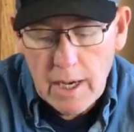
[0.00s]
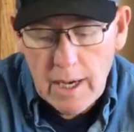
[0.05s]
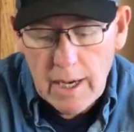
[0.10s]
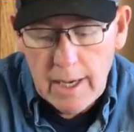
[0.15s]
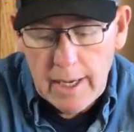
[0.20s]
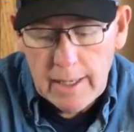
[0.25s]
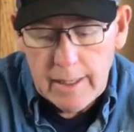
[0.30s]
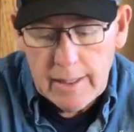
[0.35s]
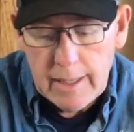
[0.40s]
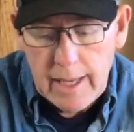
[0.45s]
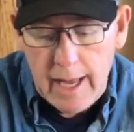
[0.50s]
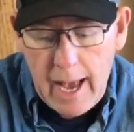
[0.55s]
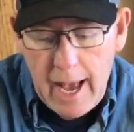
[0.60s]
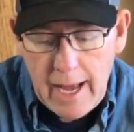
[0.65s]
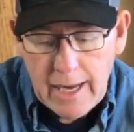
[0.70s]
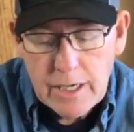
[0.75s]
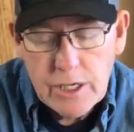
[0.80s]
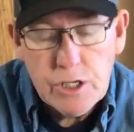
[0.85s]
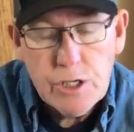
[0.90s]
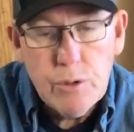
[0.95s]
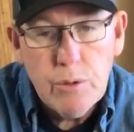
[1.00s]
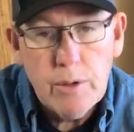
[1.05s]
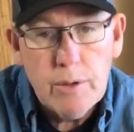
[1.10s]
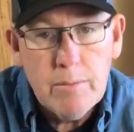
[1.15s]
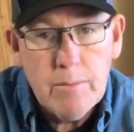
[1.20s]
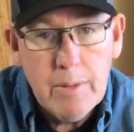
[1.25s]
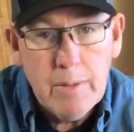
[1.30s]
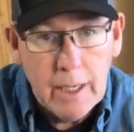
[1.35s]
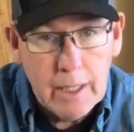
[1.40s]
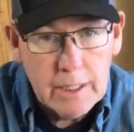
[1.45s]
uh, had to do with
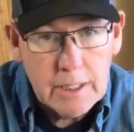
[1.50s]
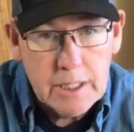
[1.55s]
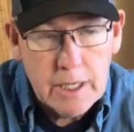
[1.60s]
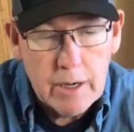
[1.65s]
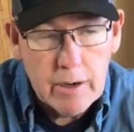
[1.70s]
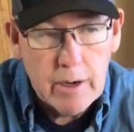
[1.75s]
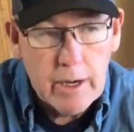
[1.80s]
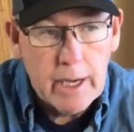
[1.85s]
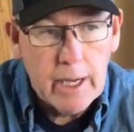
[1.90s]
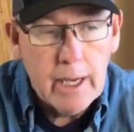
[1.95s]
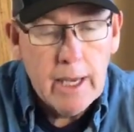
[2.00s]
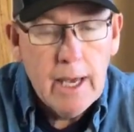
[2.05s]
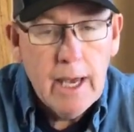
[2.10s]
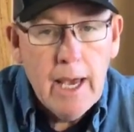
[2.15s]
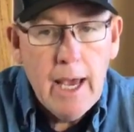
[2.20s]
military.